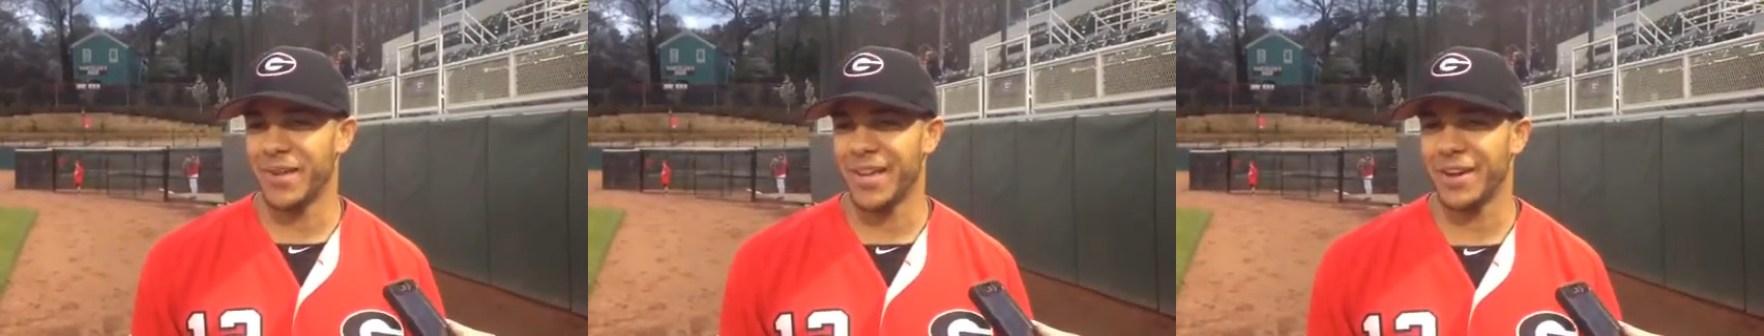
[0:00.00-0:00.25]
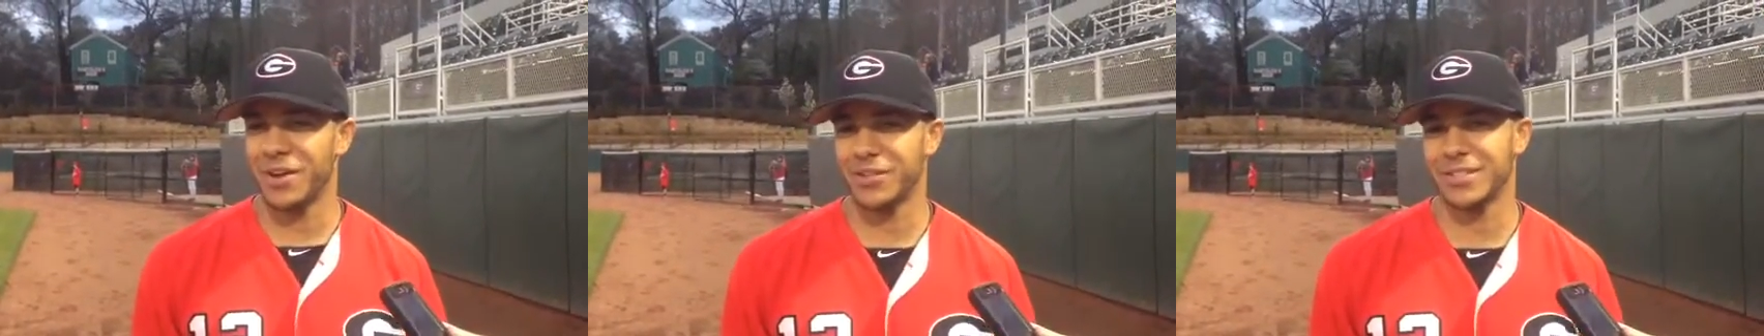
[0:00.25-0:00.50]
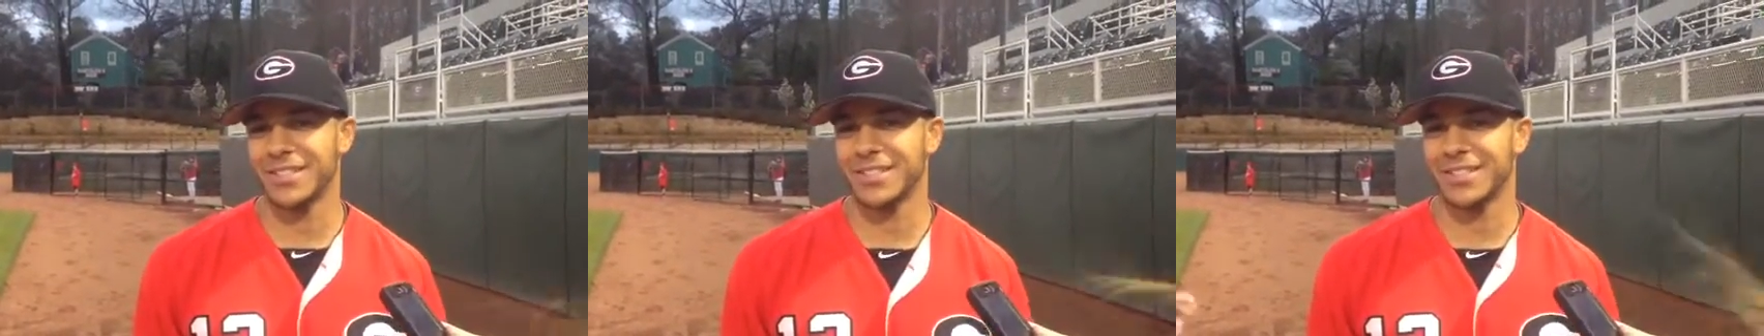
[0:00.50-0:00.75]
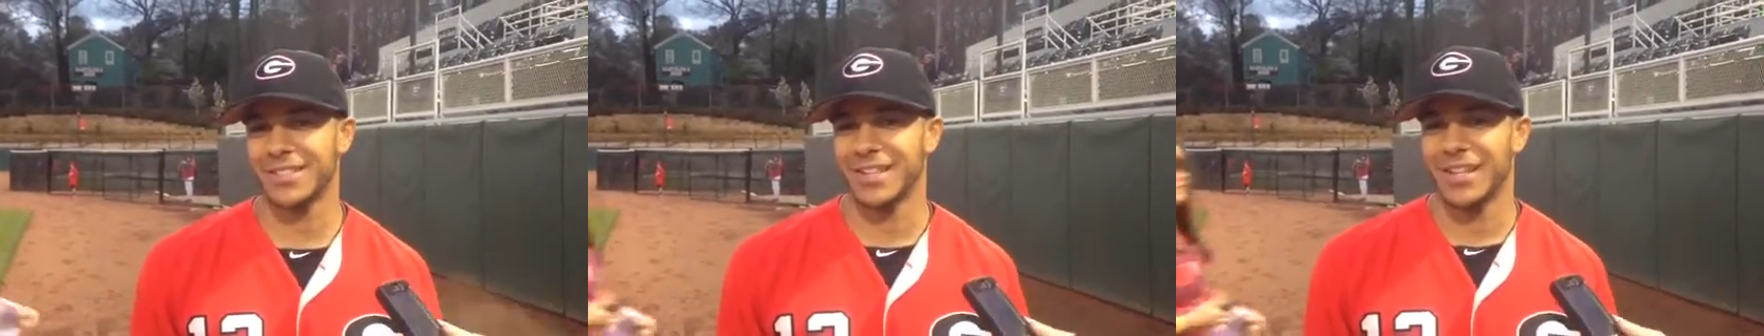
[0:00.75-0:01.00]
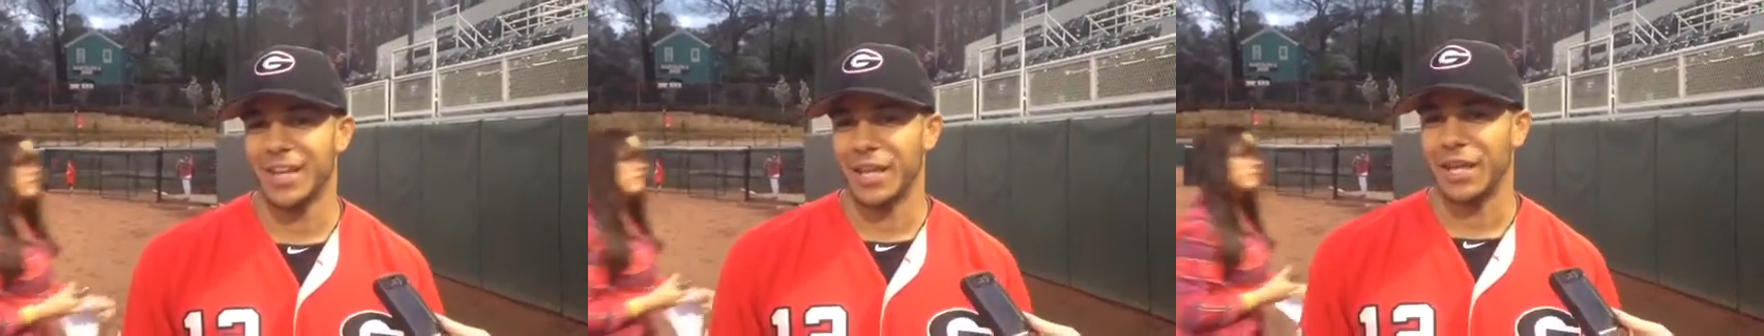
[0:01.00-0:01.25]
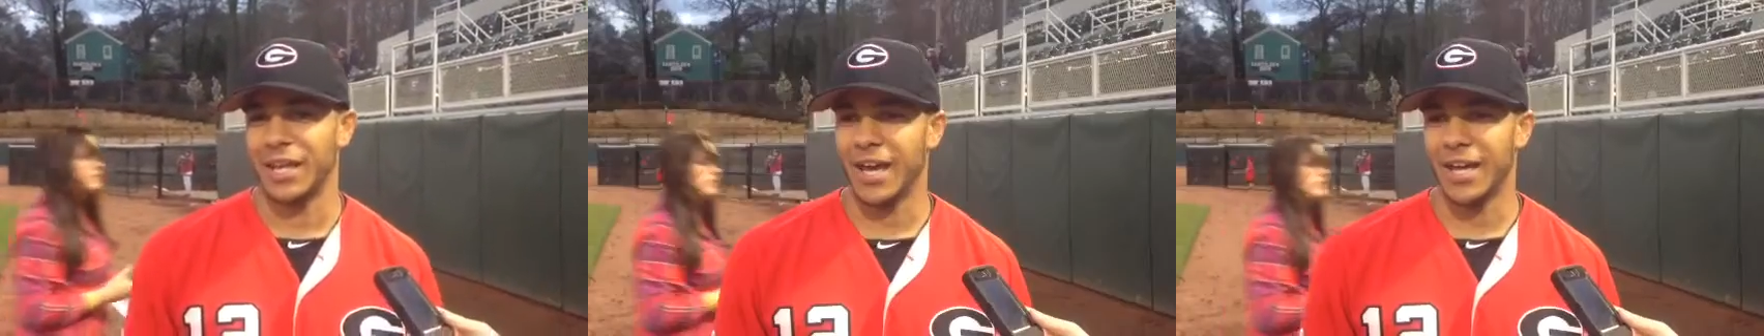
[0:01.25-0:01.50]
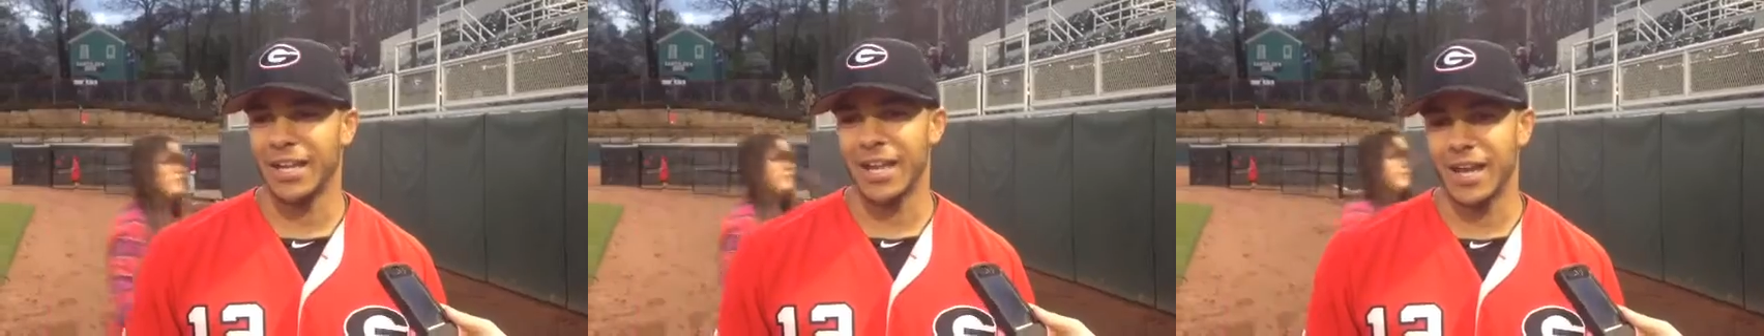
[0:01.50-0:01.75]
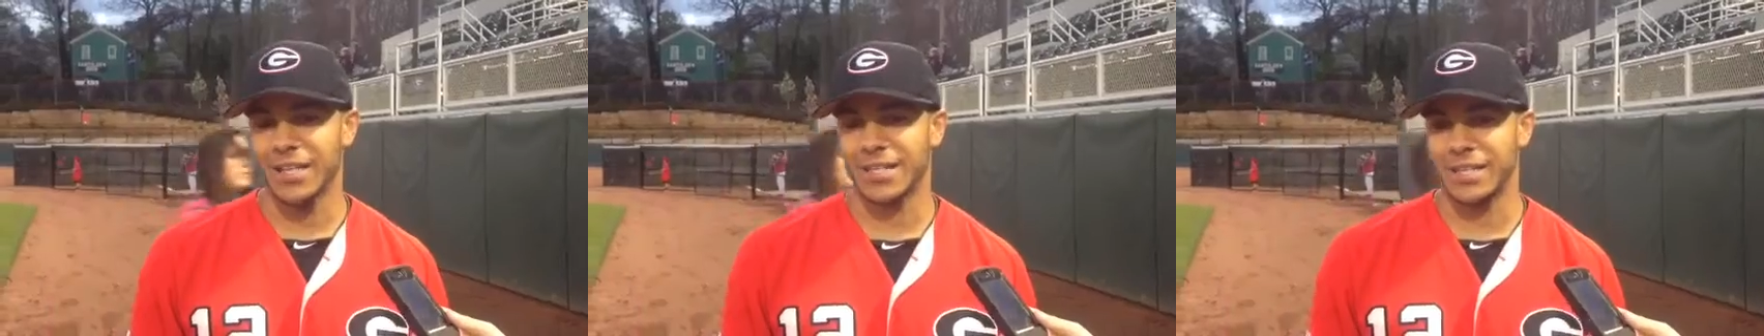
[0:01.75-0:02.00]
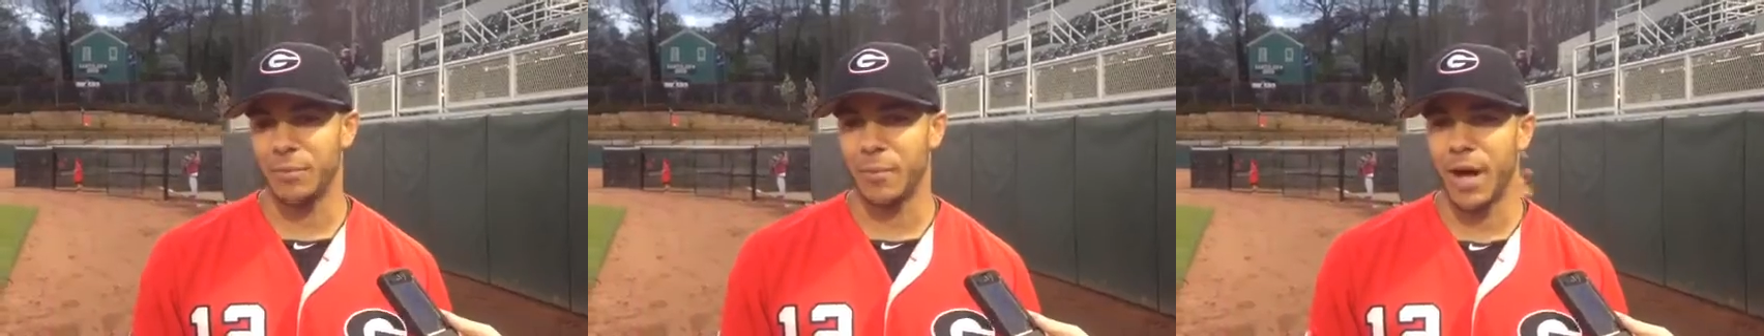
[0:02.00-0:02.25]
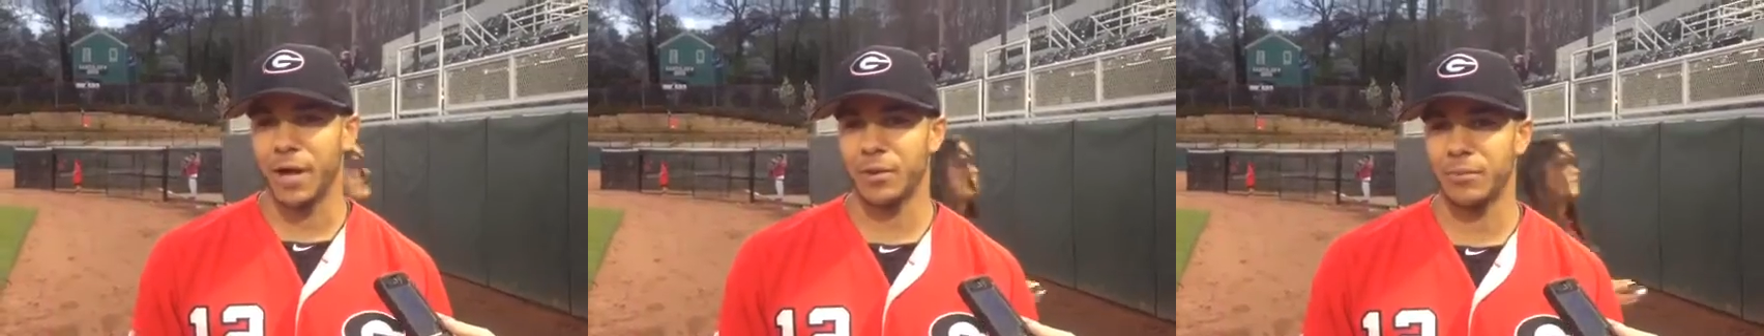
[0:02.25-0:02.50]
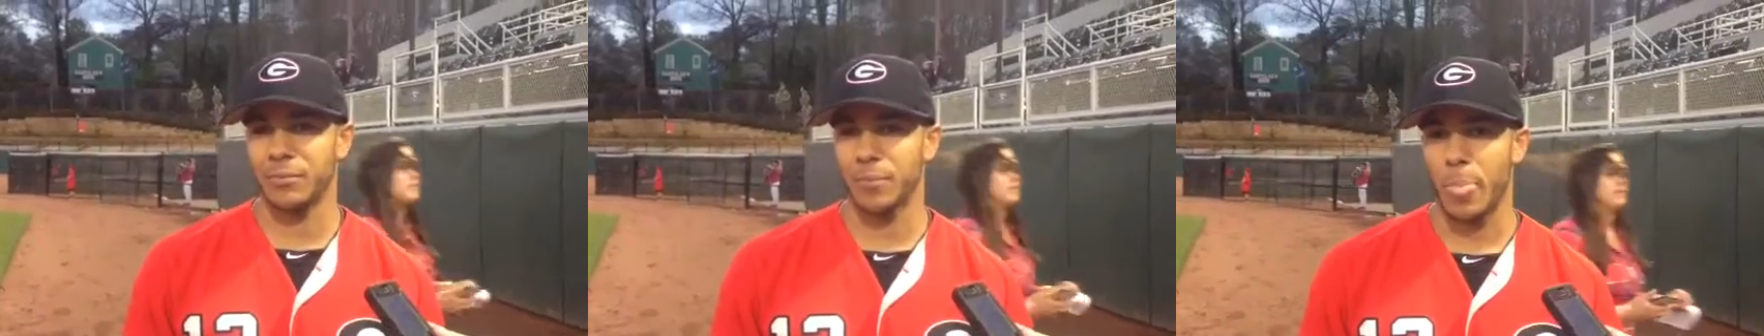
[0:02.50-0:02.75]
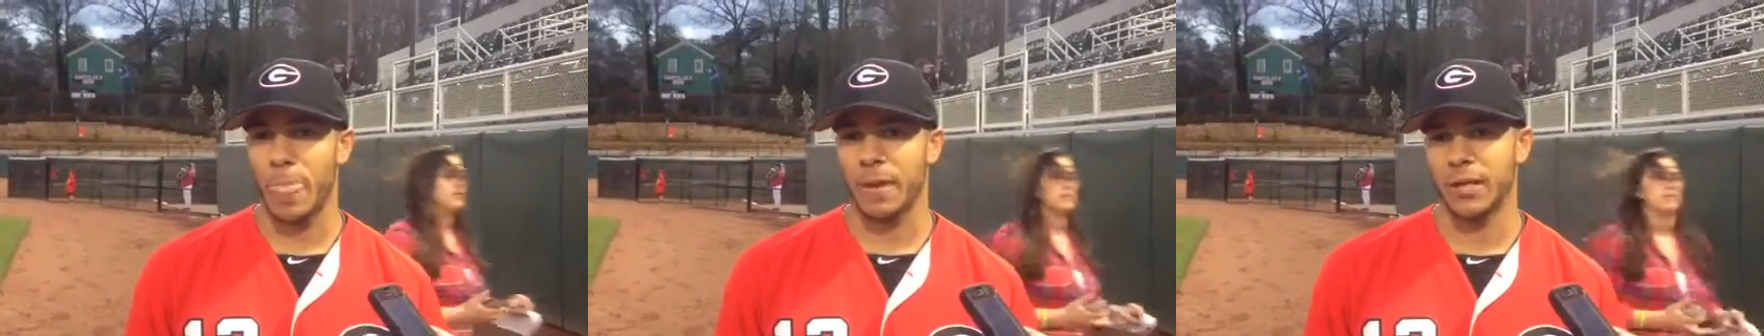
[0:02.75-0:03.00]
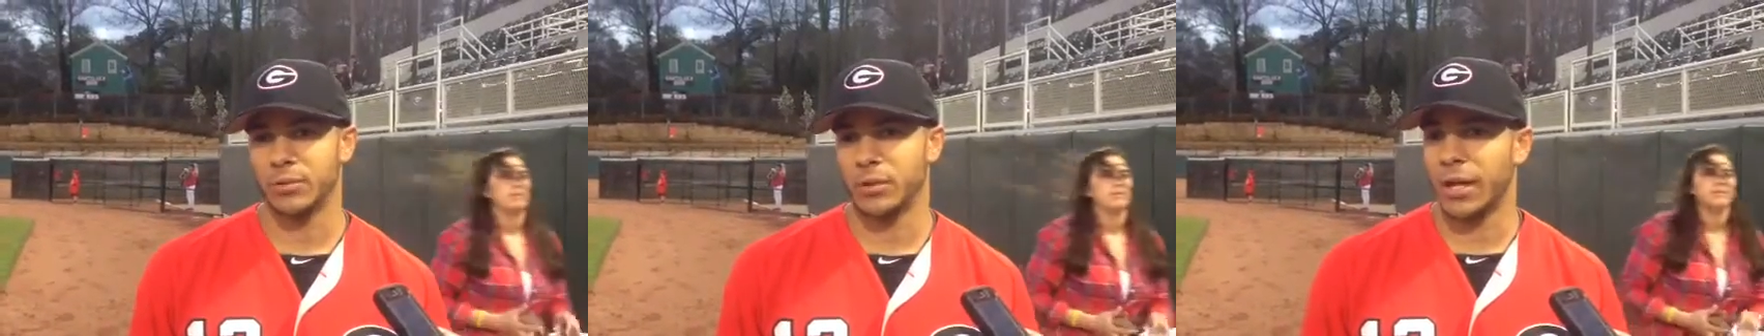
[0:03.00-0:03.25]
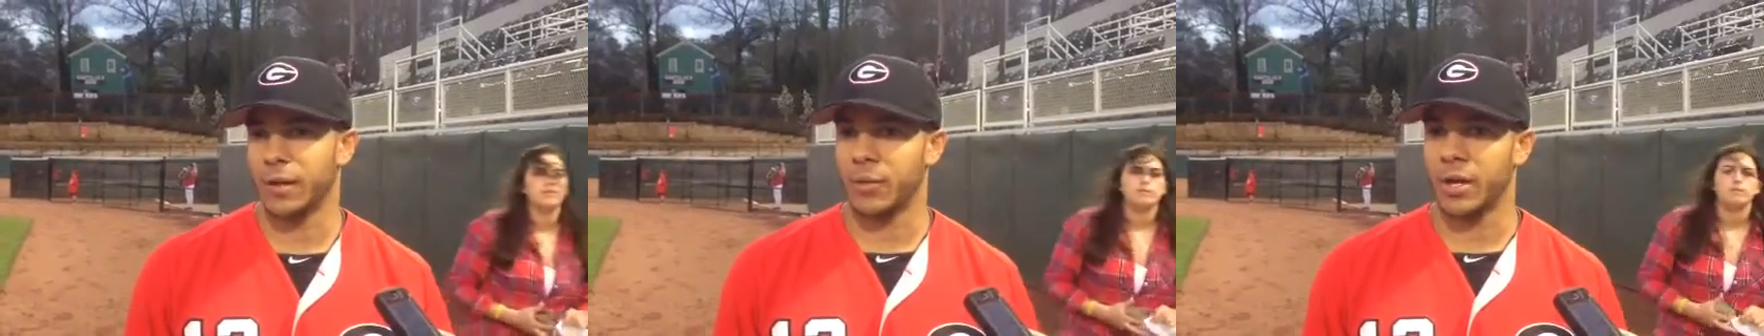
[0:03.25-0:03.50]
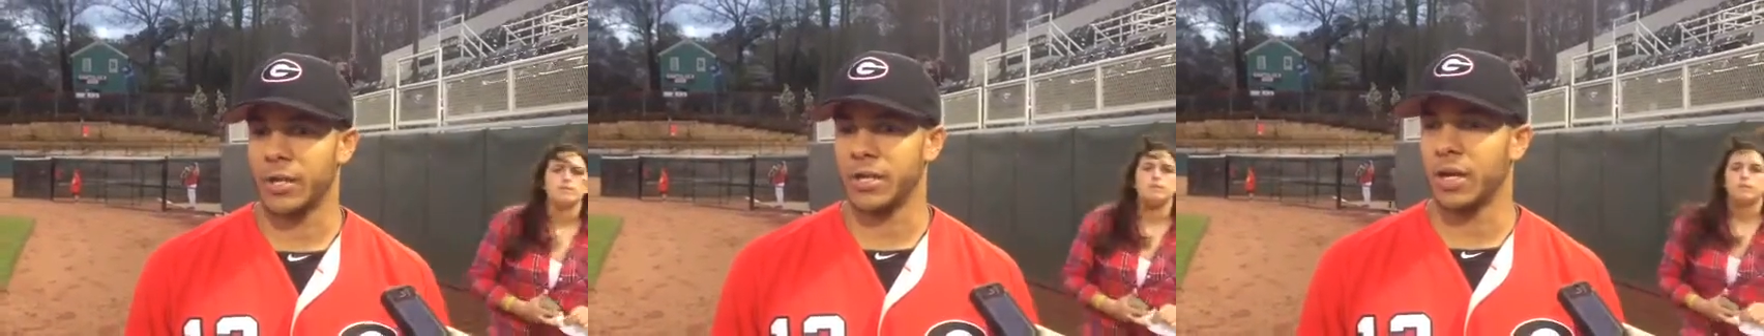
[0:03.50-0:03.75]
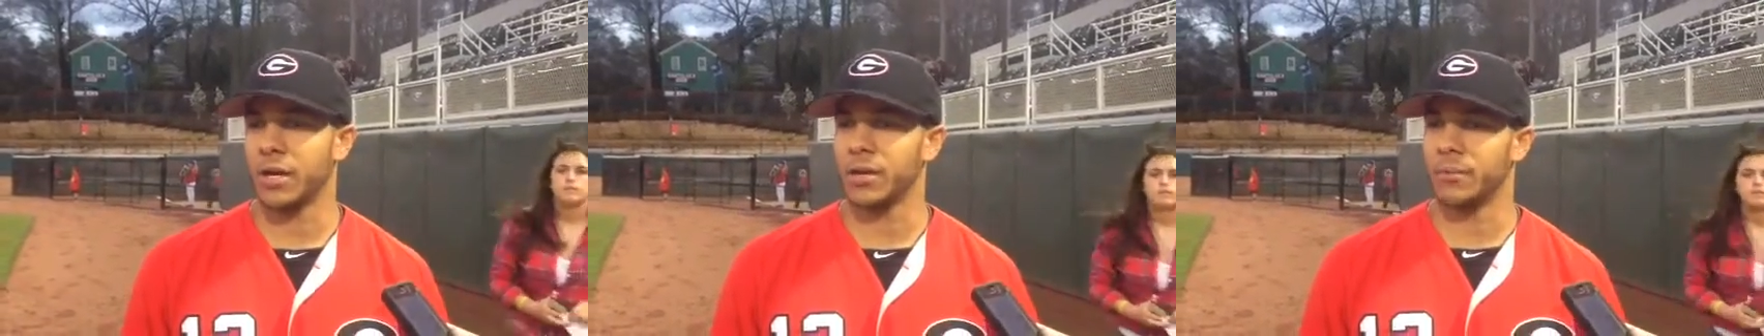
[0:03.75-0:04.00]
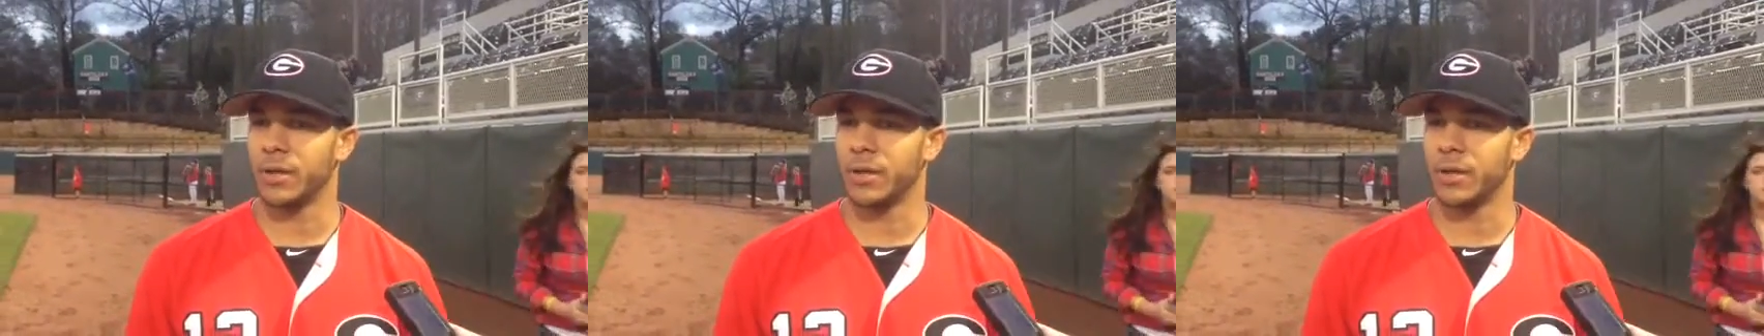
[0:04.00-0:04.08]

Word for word: big. Coaches, he got he got us at the bottom because we're like we're younger,